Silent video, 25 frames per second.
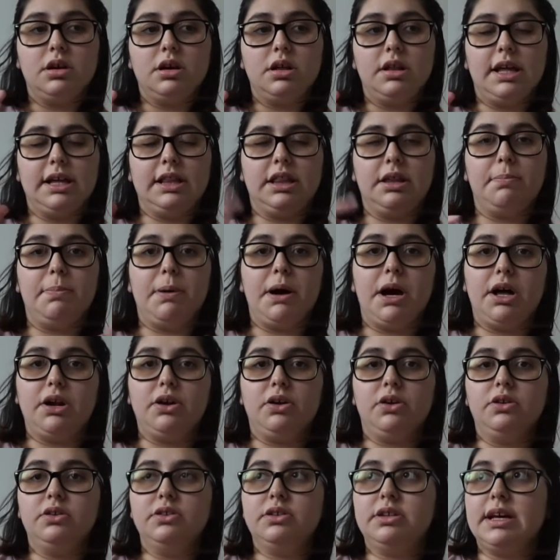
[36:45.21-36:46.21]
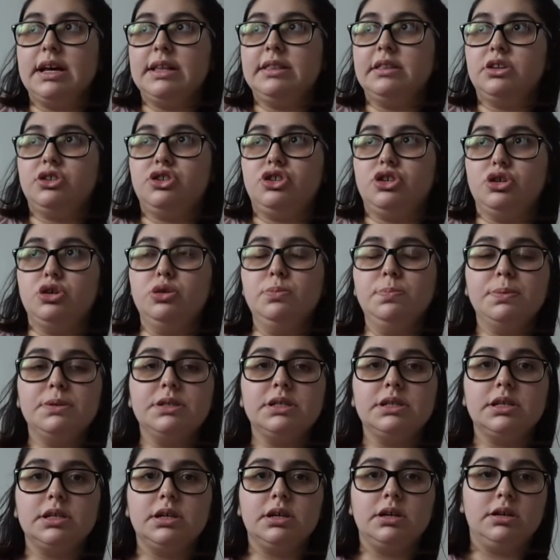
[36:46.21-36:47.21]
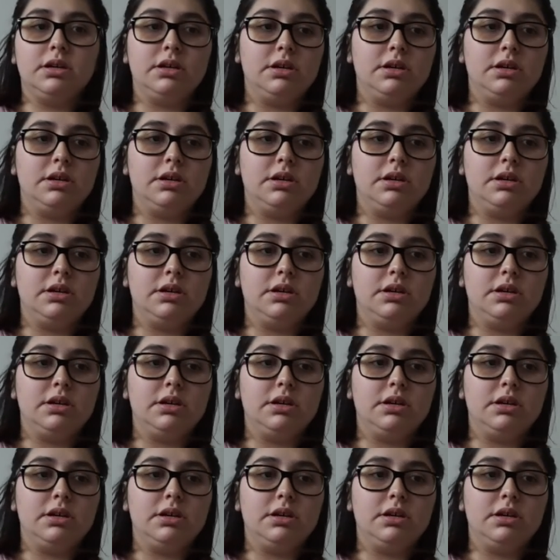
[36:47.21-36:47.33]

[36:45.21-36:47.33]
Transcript: like the bottles and the chups.